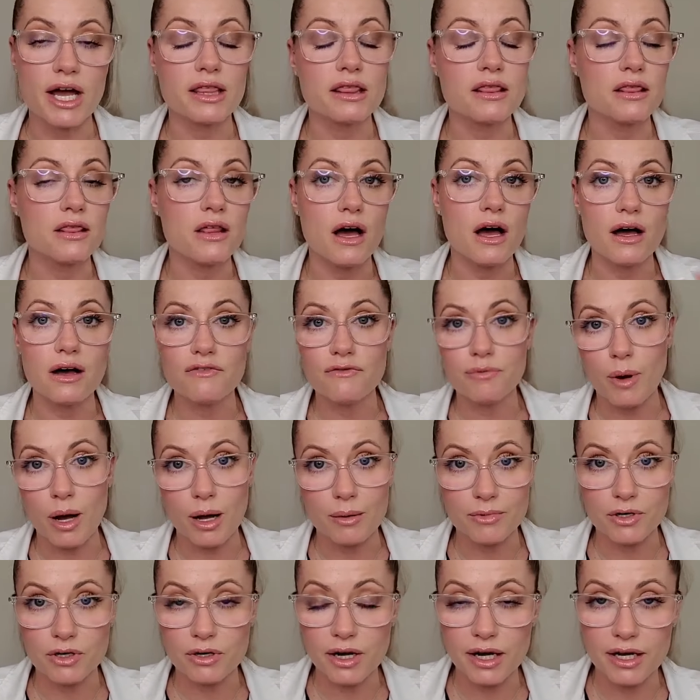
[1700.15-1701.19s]
I love
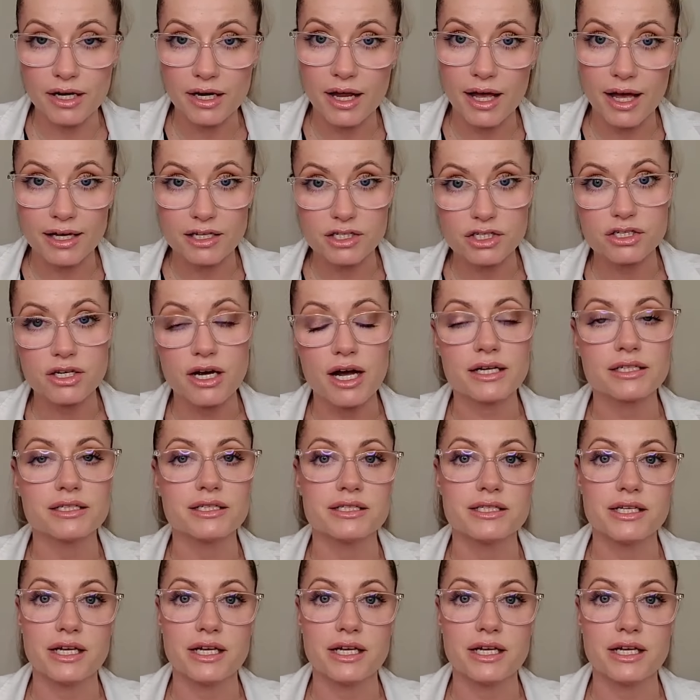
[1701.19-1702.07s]
pomegranate extract.